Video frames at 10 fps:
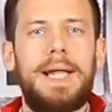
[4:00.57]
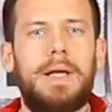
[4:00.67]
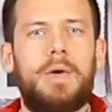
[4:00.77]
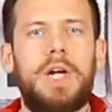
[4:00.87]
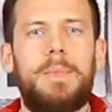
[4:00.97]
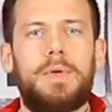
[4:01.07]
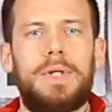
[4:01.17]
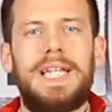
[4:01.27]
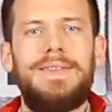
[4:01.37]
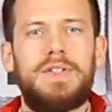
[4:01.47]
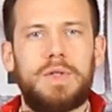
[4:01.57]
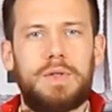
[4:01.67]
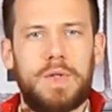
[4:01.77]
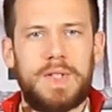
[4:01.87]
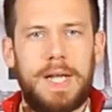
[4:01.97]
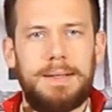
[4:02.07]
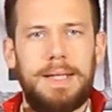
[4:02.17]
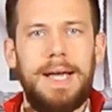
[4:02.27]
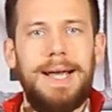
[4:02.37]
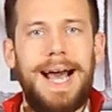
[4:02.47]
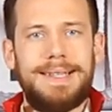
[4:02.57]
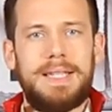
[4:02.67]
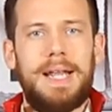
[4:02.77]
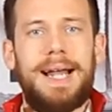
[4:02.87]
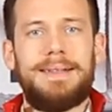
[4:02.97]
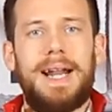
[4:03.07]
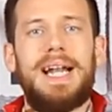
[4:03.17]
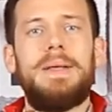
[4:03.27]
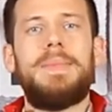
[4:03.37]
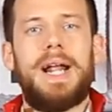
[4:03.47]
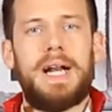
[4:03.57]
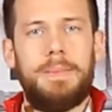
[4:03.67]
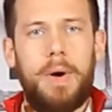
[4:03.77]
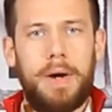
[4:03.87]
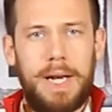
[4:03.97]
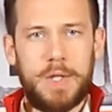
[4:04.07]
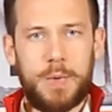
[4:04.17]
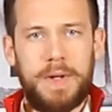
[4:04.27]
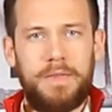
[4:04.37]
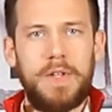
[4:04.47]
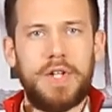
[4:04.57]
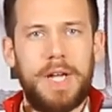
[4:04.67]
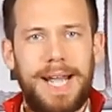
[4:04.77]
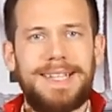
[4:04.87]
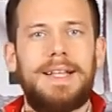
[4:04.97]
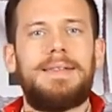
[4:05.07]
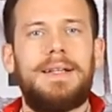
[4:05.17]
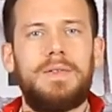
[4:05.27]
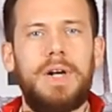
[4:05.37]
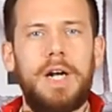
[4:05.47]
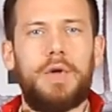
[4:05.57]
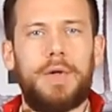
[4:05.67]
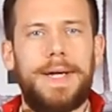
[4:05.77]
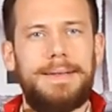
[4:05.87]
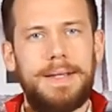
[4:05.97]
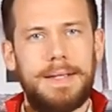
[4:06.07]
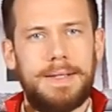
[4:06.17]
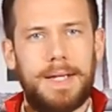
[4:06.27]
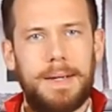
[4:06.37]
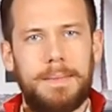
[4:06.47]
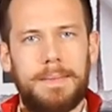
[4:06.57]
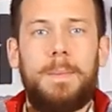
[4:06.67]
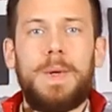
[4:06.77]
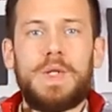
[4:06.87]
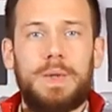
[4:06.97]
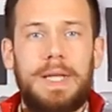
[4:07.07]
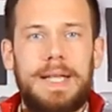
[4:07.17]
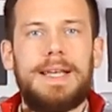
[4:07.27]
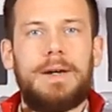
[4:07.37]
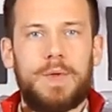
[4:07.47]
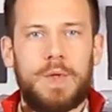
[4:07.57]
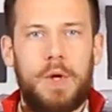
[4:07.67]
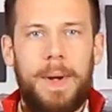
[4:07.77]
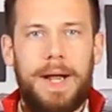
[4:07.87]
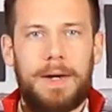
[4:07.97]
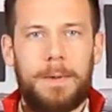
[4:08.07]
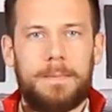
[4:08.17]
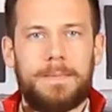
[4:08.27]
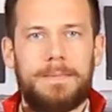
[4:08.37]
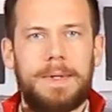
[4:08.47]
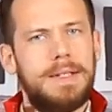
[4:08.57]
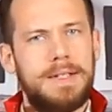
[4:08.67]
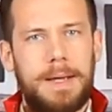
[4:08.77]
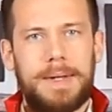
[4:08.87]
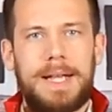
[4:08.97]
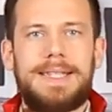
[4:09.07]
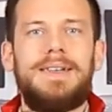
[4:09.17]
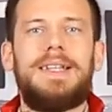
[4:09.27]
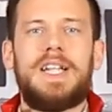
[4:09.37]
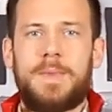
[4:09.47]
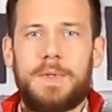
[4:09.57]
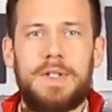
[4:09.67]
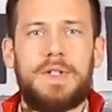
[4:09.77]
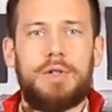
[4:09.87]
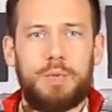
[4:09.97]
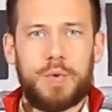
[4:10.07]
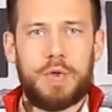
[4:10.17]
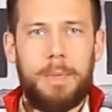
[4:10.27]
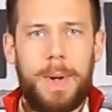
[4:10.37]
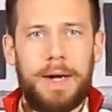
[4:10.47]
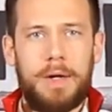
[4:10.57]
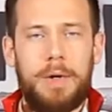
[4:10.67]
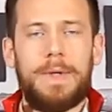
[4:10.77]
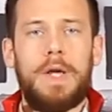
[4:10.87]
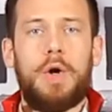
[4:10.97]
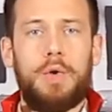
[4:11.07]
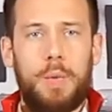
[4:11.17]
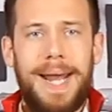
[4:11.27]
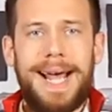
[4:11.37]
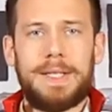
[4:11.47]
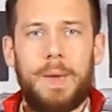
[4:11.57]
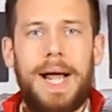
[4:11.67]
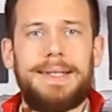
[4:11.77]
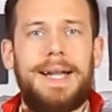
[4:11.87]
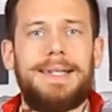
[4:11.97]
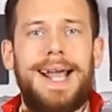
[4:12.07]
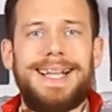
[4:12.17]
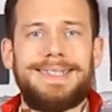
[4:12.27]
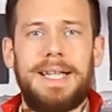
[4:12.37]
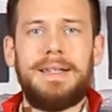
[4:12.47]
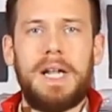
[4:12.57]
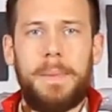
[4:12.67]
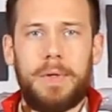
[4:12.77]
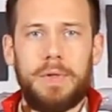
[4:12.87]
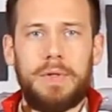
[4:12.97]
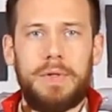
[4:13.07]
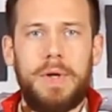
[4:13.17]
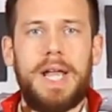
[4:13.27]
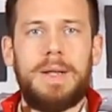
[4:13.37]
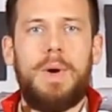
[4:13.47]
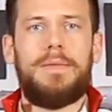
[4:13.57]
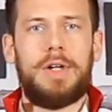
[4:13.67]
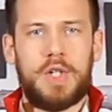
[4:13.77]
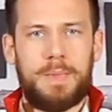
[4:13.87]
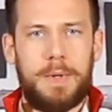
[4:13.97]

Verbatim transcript: also with the underlying protective coatings. Actually, it will set the surface pores free, enhancing their characteristics. Can I use only one cloth? Yes, if you only have one cloth, you can apply the product and then remove surface dirt with one side.